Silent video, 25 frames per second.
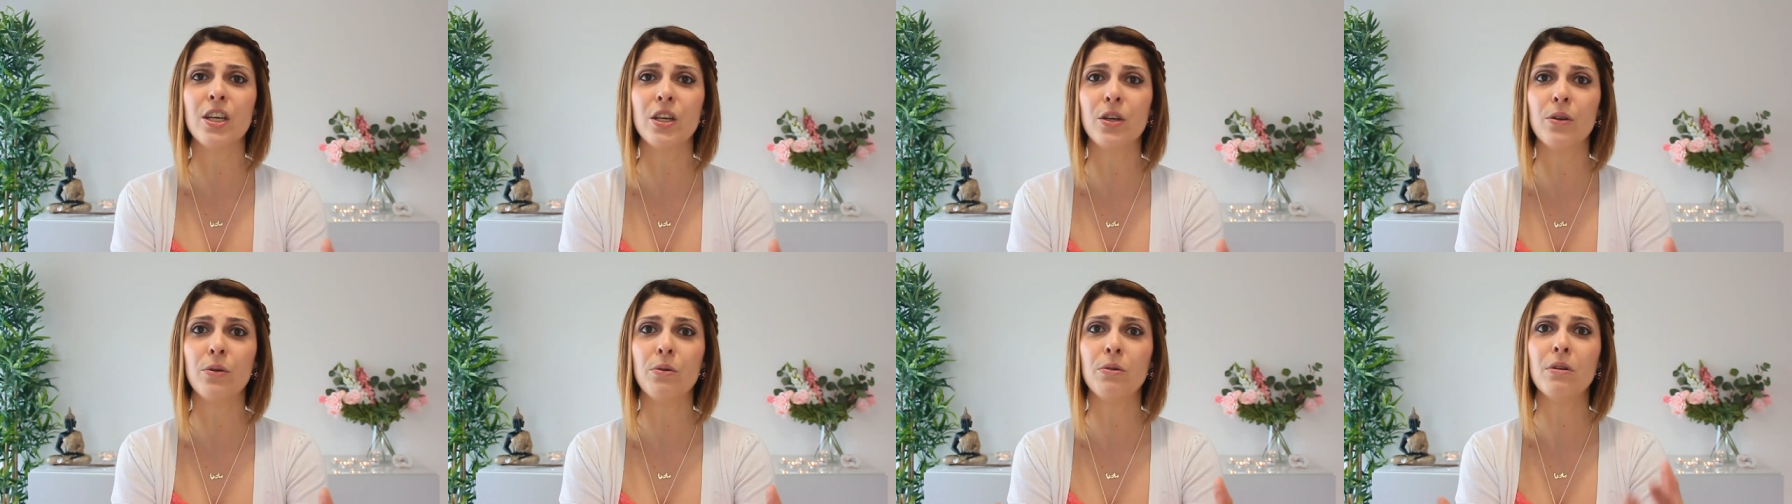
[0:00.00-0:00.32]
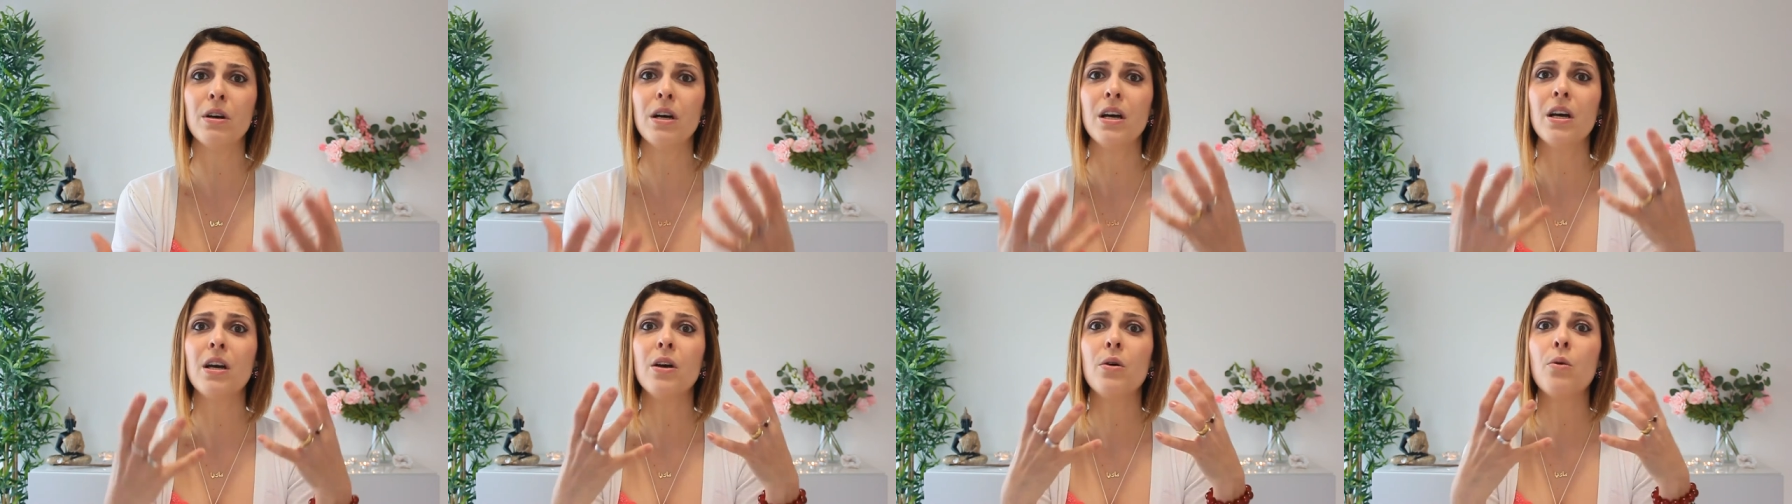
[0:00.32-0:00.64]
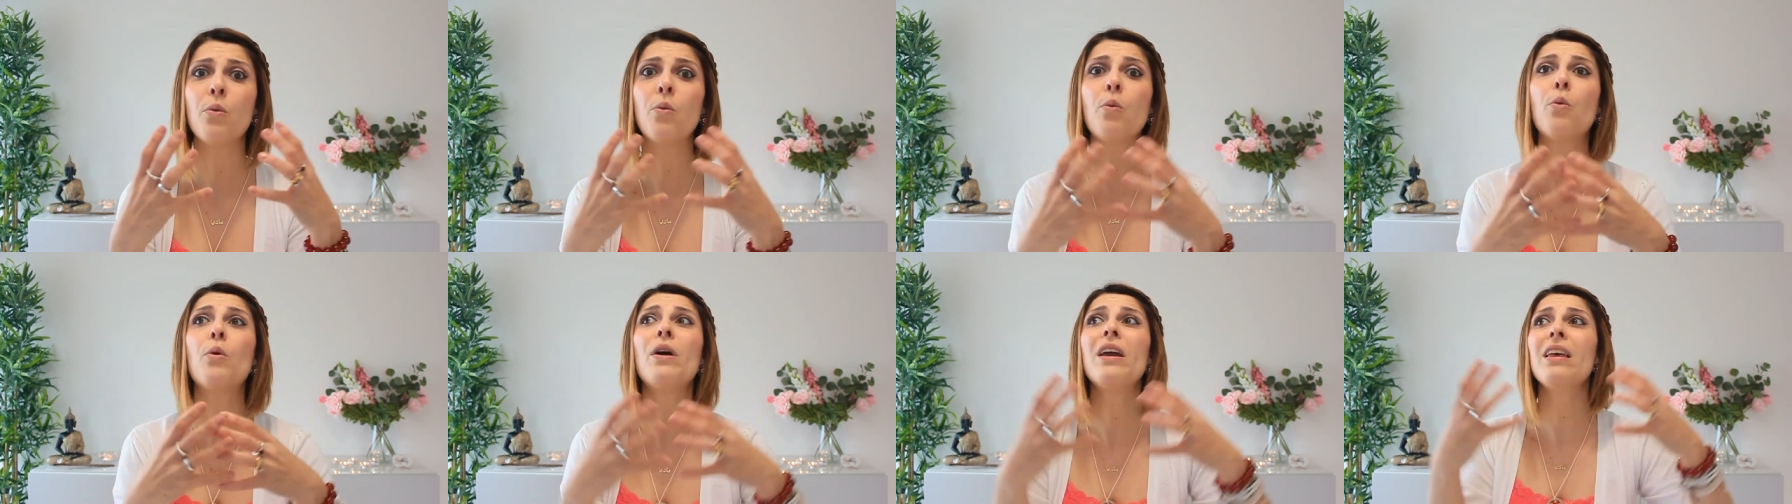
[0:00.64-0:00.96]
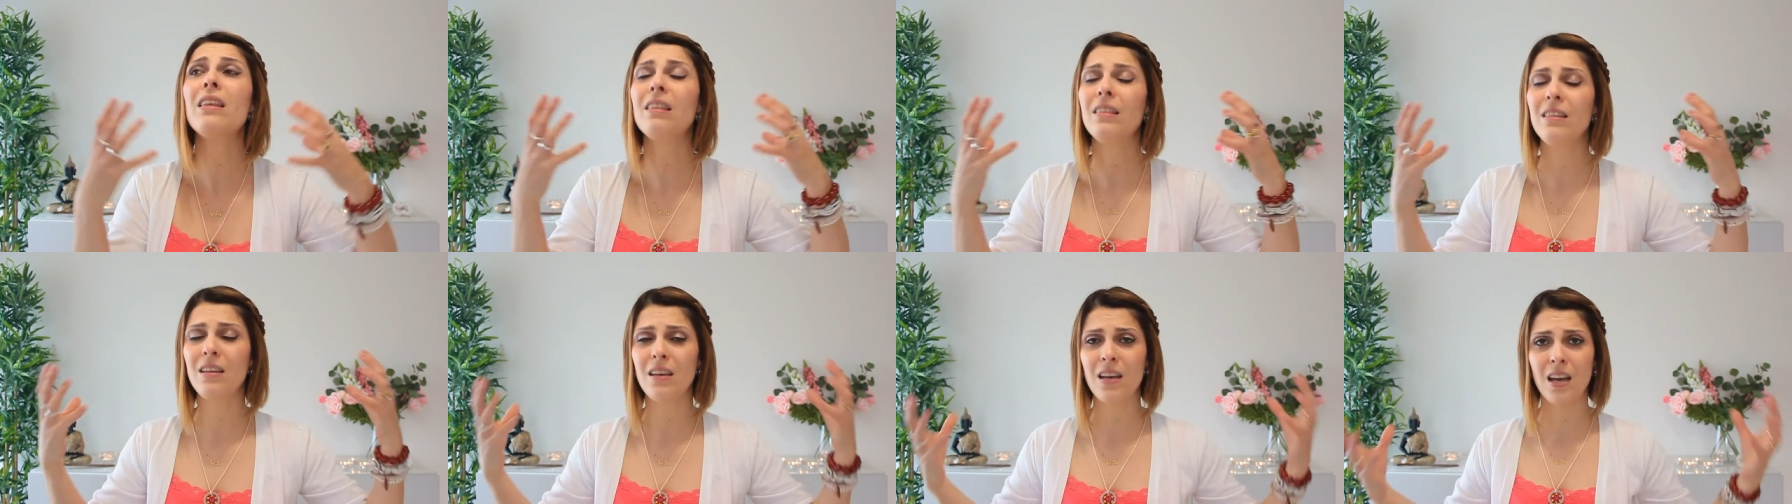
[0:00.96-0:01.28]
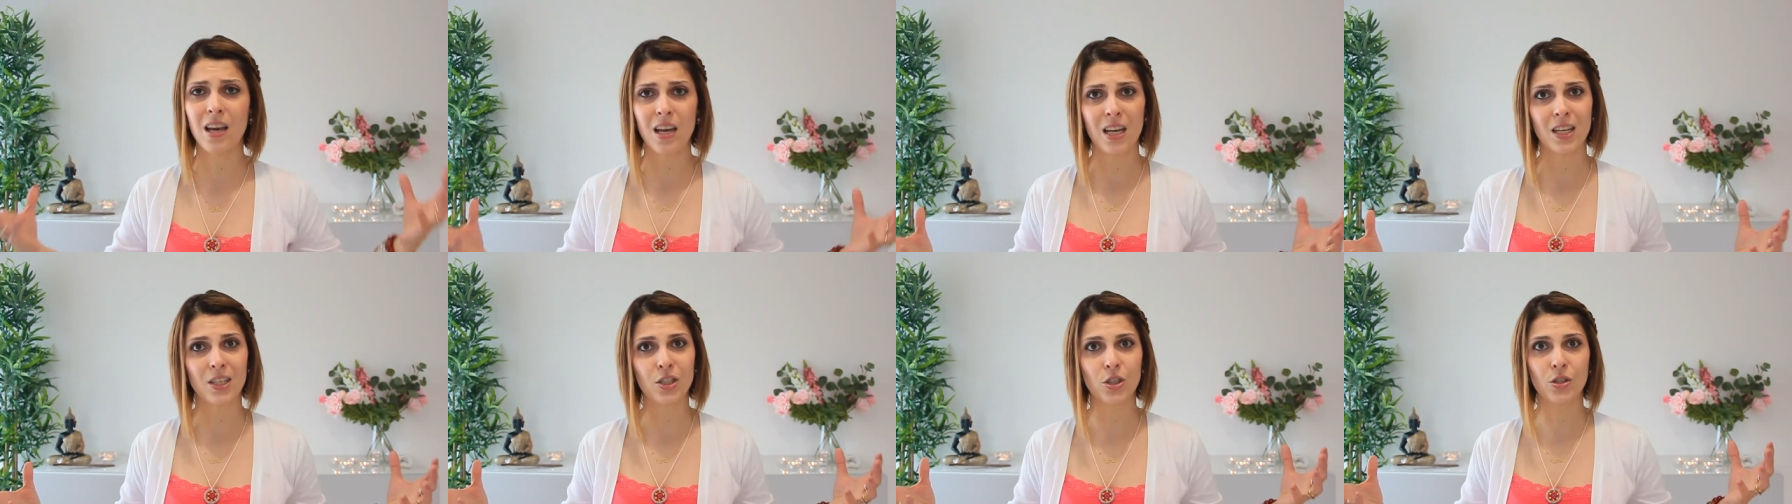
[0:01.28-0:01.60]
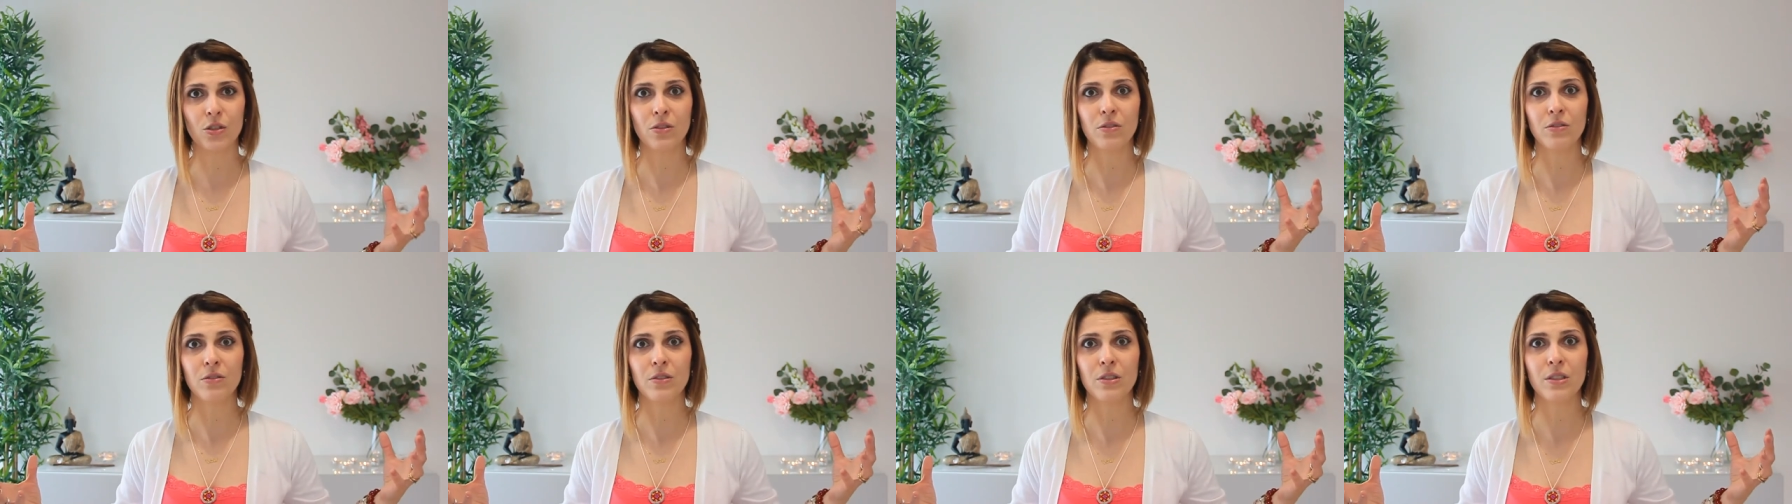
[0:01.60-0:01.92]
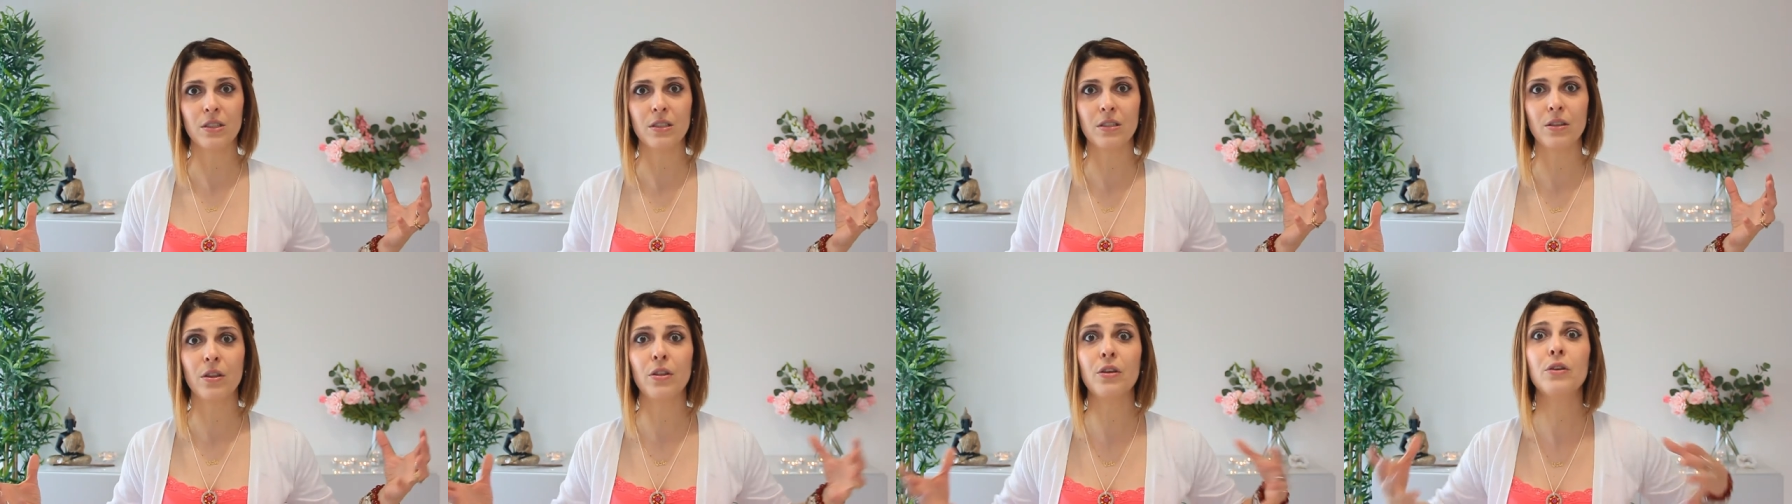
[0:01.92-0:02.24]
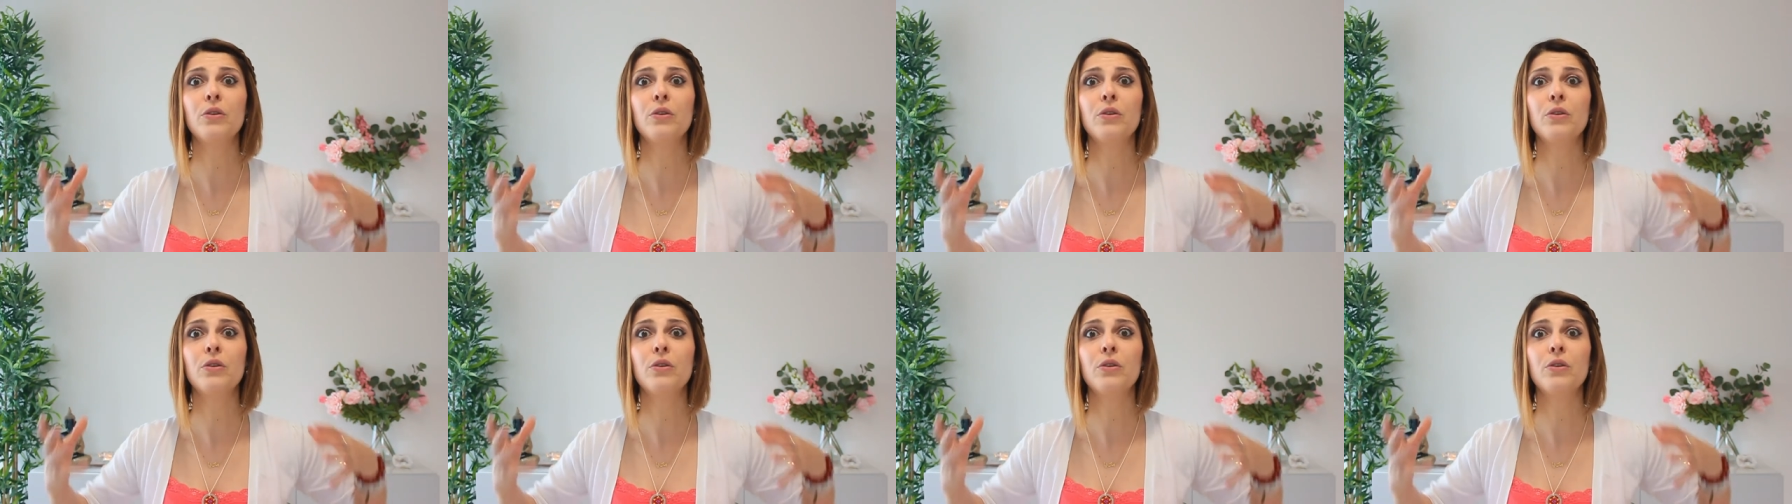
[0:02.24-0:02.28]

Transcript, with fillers: you with the angels,